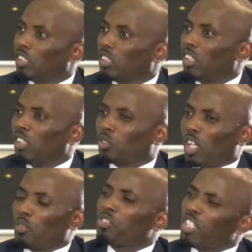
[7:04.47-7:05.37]
need. So
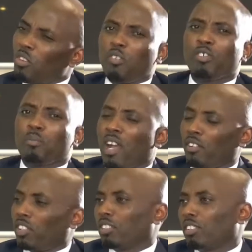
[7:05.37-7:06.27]
now think of a
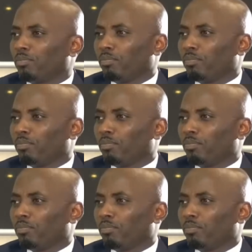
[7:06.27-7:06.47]
parent